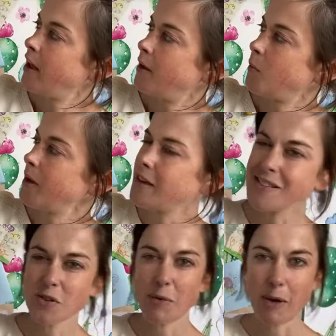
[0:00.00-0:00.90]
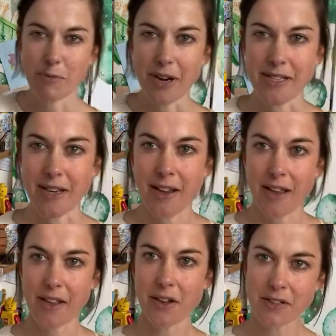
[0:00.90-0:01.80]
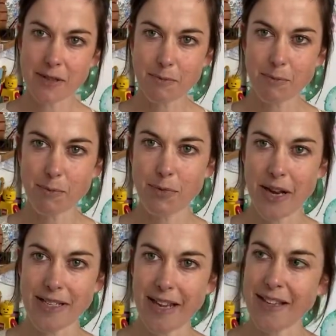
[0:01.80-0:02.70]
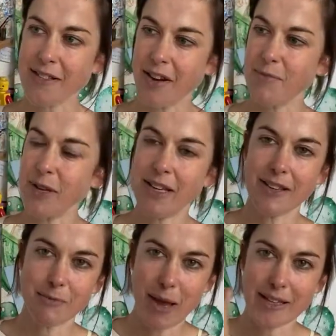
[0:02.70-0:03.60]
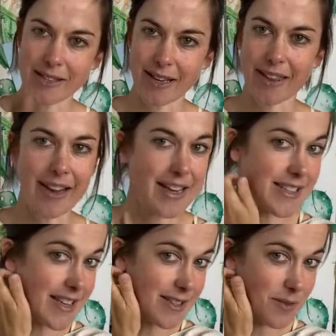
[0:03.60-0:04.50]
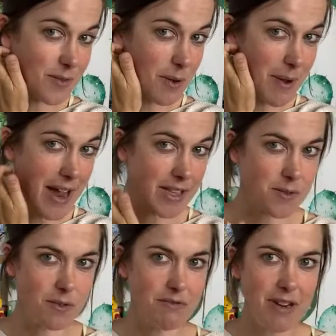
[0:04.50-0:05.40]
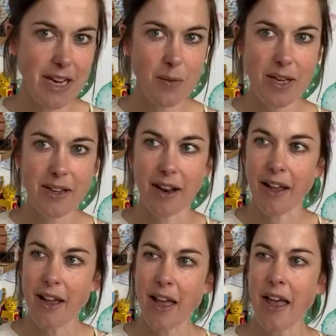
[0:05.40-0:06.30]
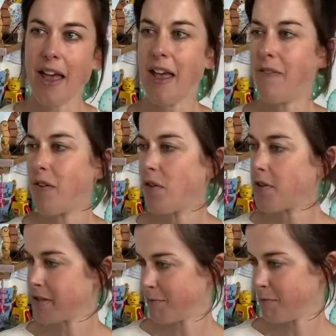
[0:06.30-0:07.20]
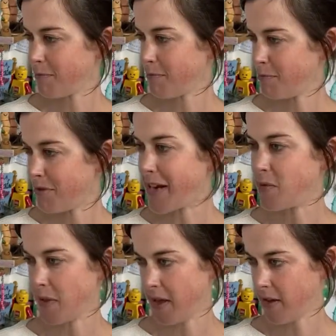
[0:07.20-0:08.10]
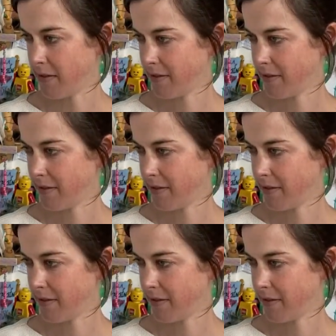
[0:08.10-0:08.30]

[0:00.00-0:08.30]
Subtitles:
we're going to talk about pressure. You got some bread here, so I've been painting in the last lesson, so my hands were a really weird colour. If you've got some bread with you,